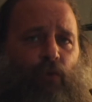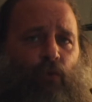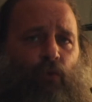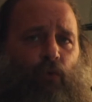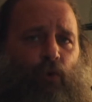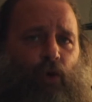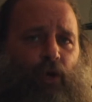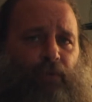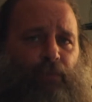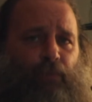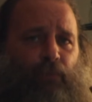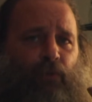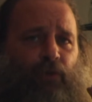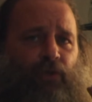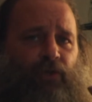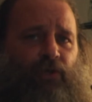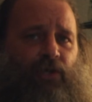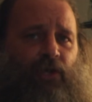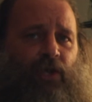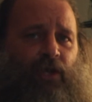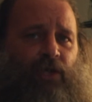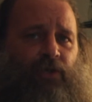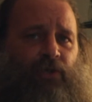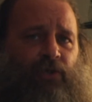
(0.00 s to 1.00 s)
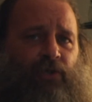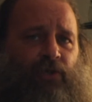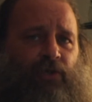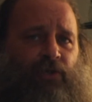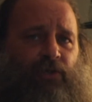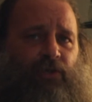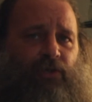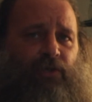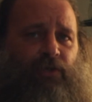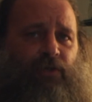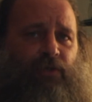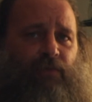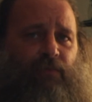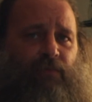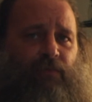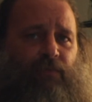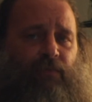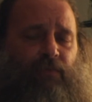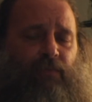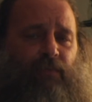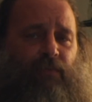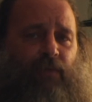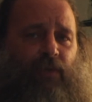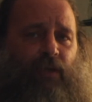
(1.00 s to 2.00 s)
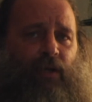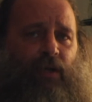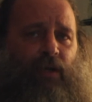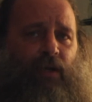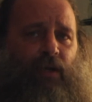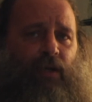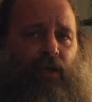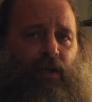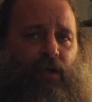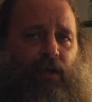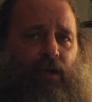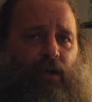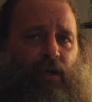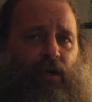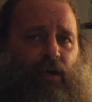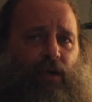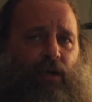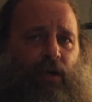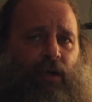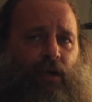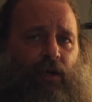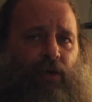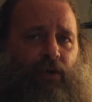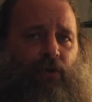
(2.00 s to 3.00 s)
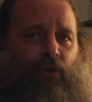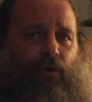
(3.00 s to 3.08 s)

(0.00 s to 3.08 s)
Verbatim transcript: what protections are